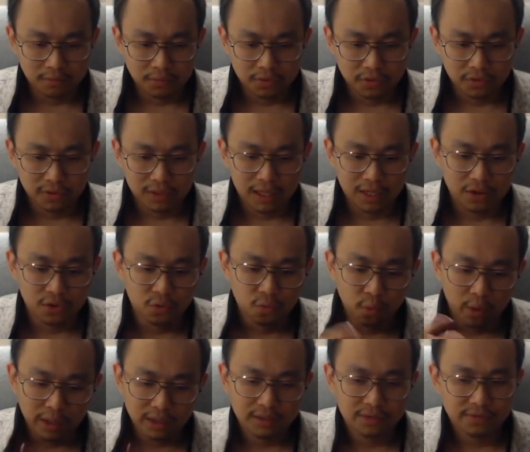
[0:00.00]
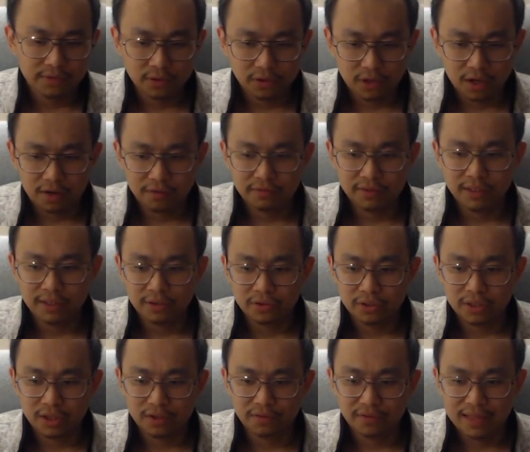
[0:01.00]
it's like, you want to feel confident in
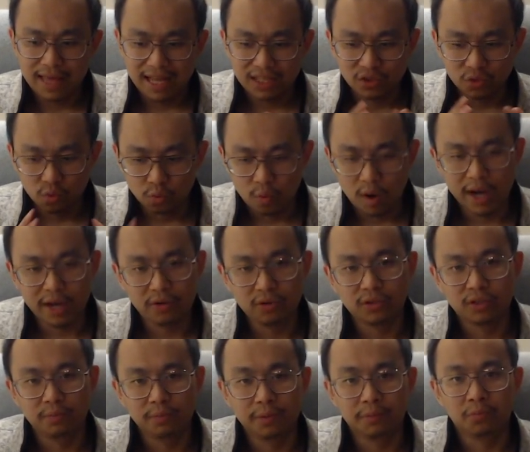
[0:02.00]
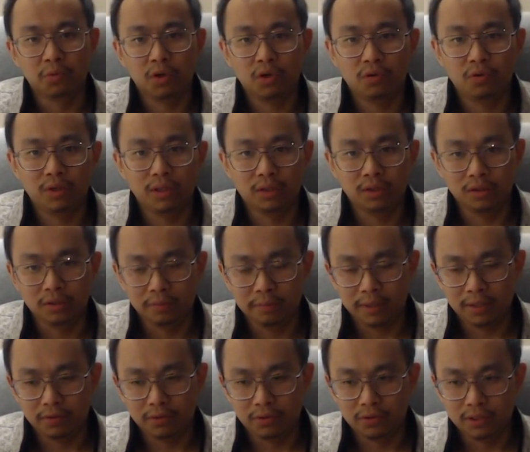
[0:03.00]
yourself. That's why you should be more critical
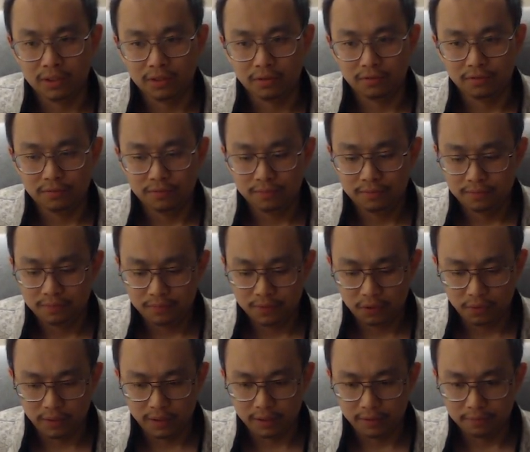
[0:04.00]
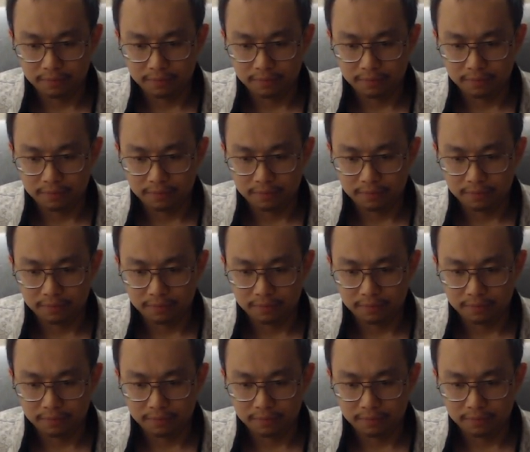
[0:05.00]
about yourself. Okay.